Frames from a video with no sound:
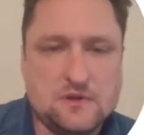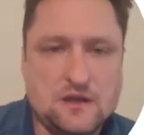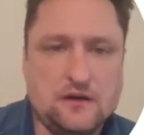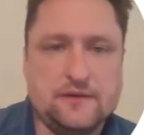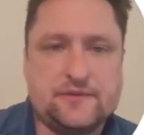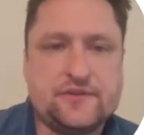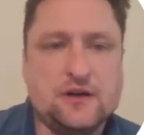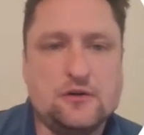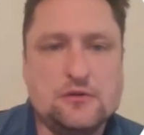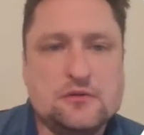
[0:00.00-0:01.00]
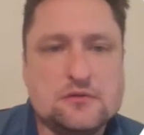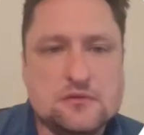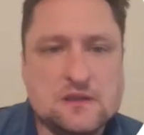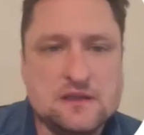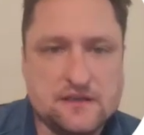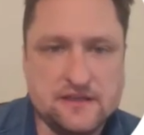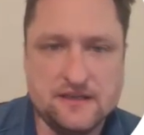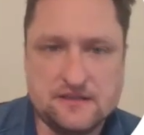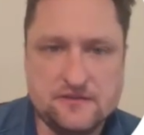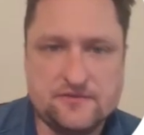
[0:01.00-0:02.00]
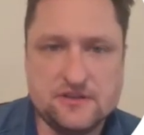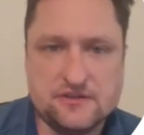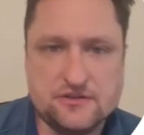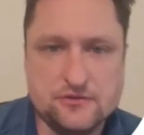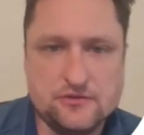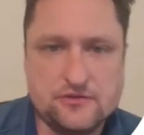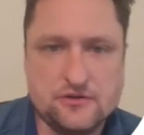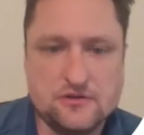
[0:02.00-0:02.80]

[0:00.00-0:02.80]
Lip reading: All right, so connective tissues